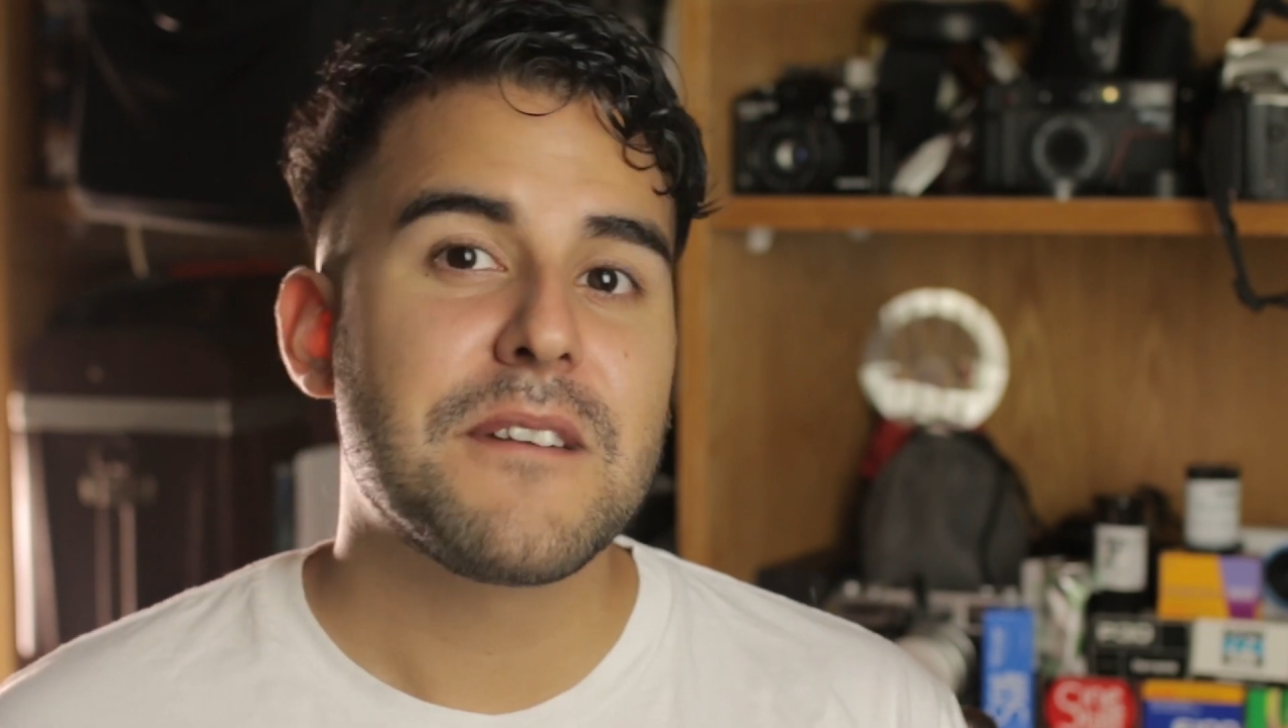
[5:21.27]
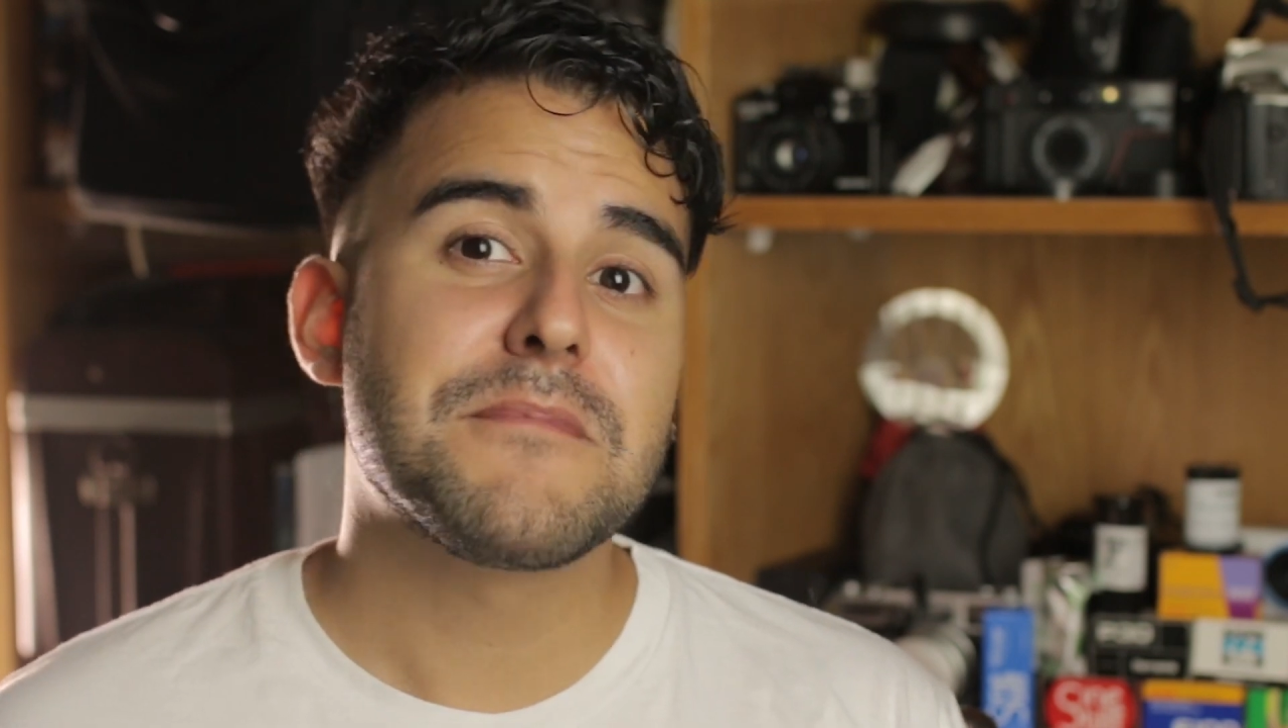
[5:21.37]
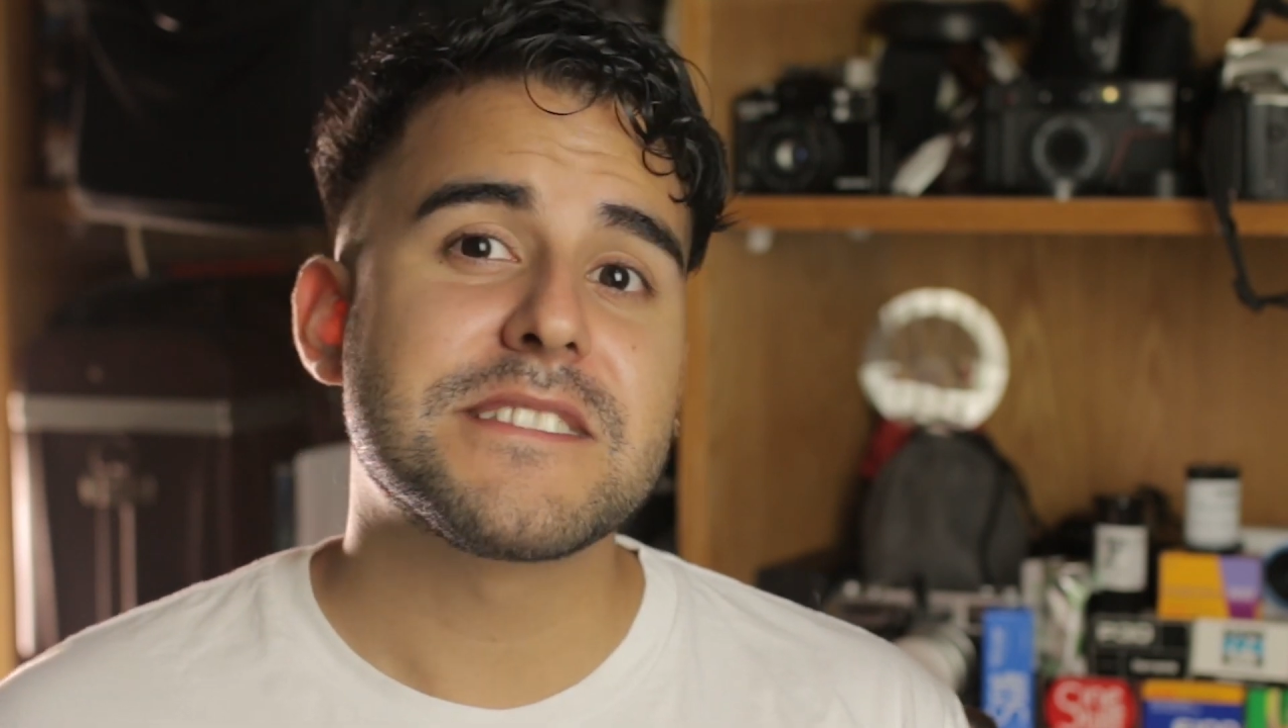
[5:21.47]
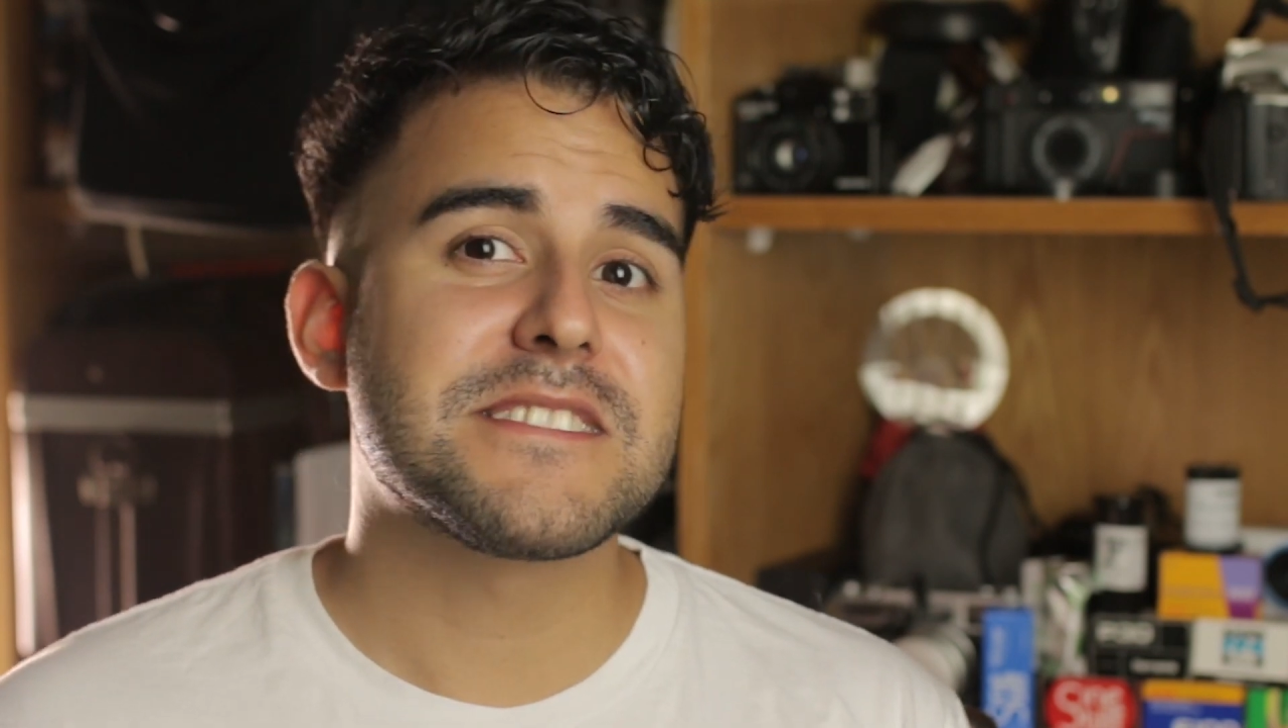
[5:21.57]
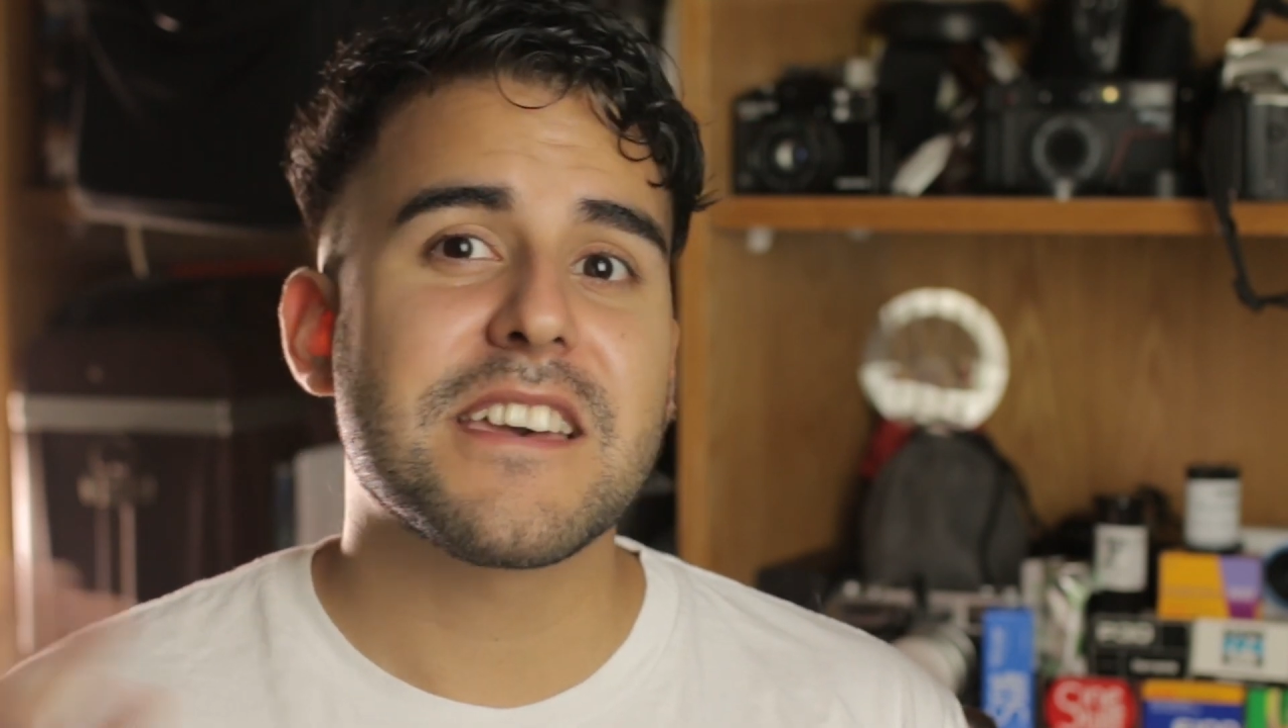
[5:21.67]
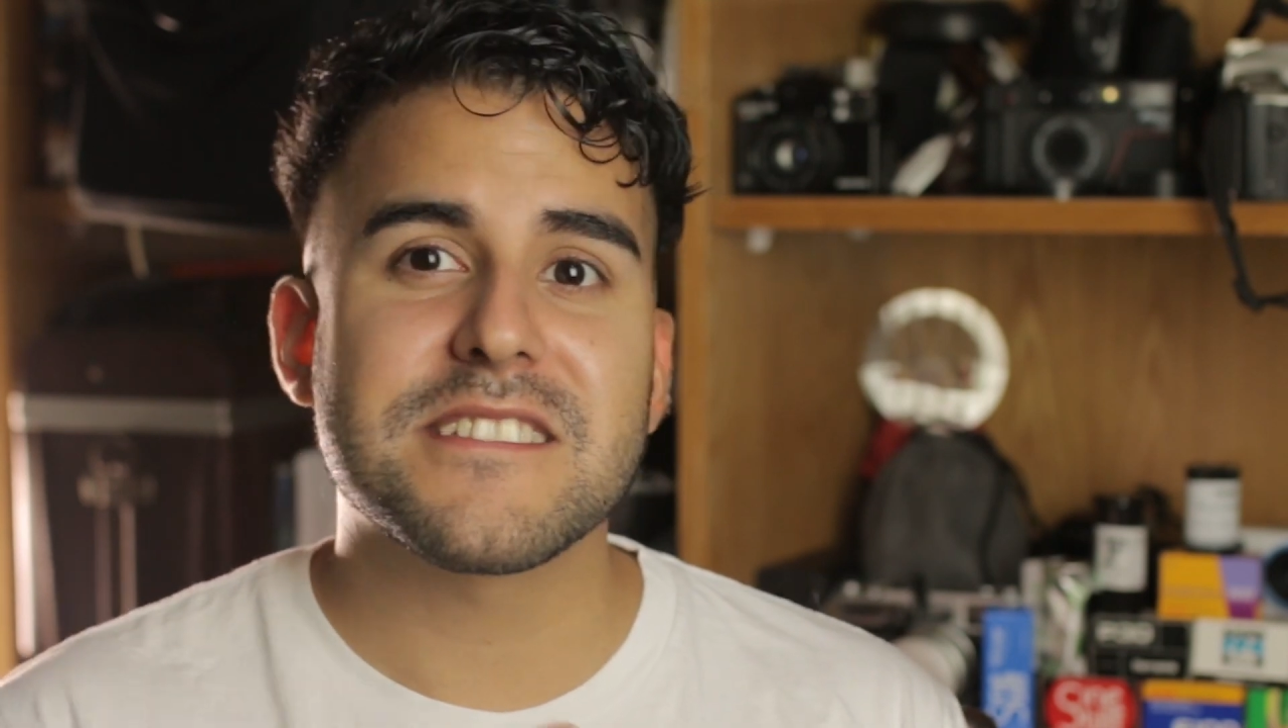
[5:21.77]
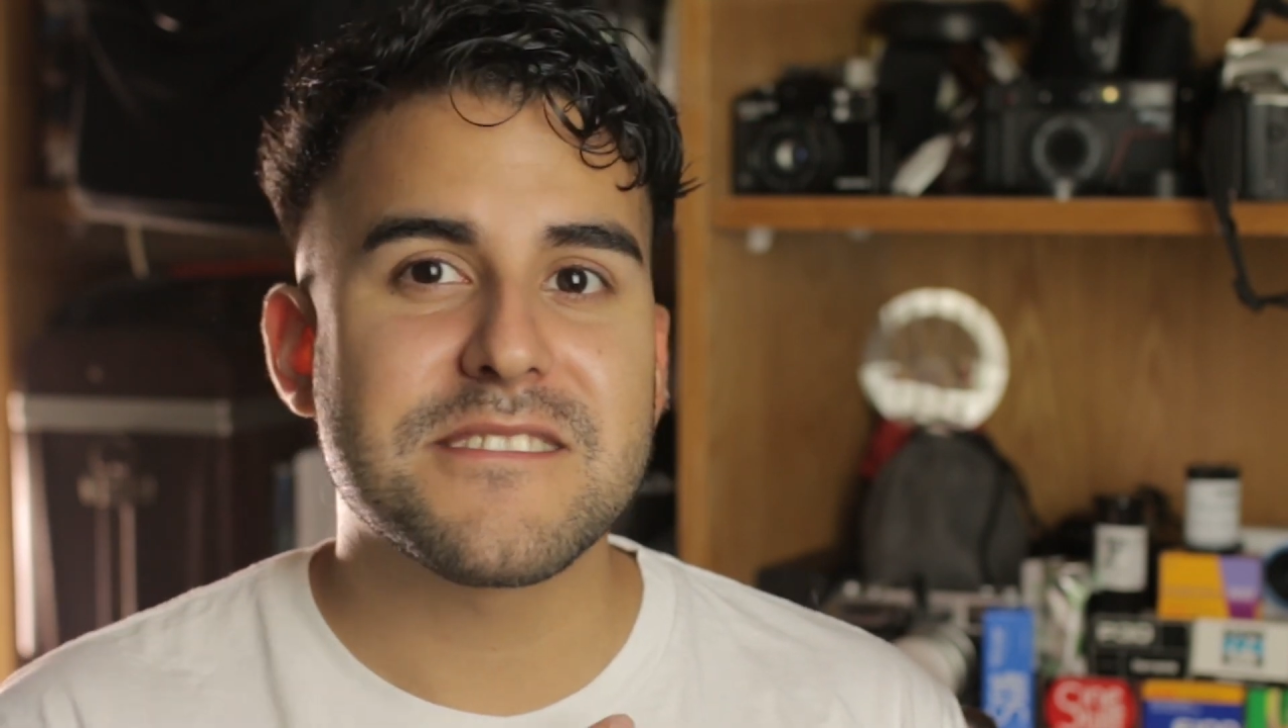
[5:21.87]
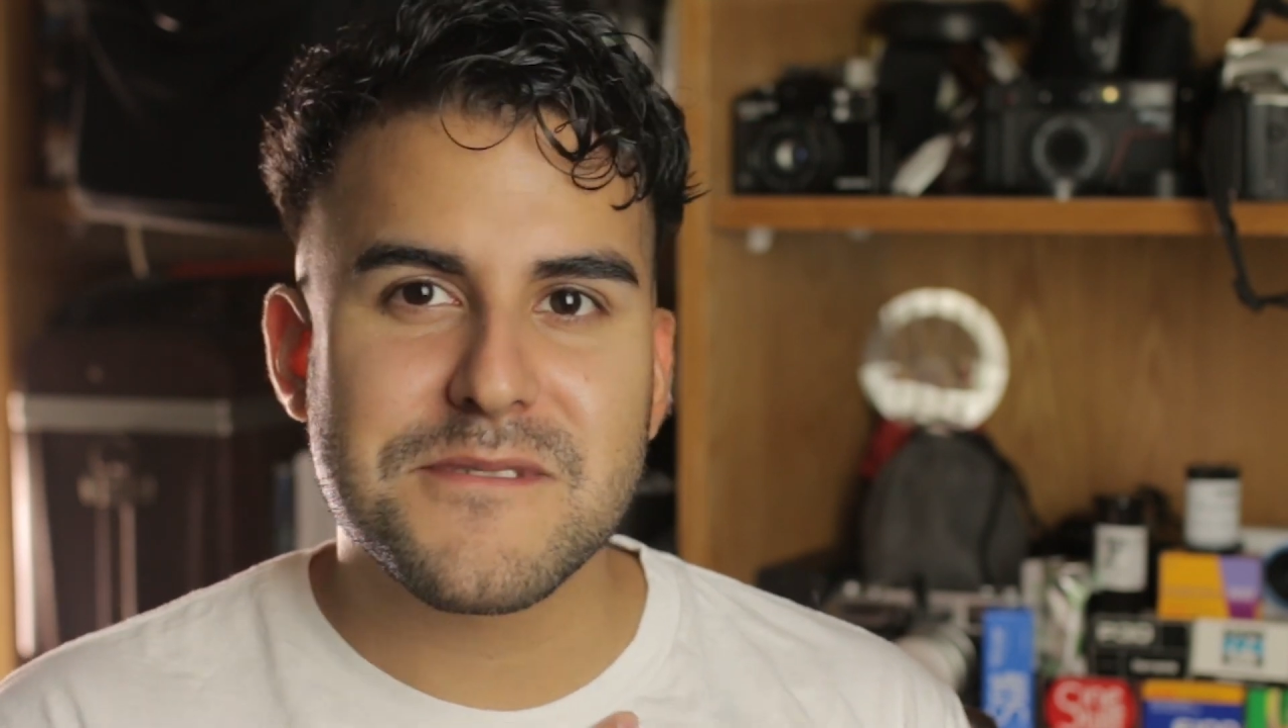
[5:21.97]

Please like and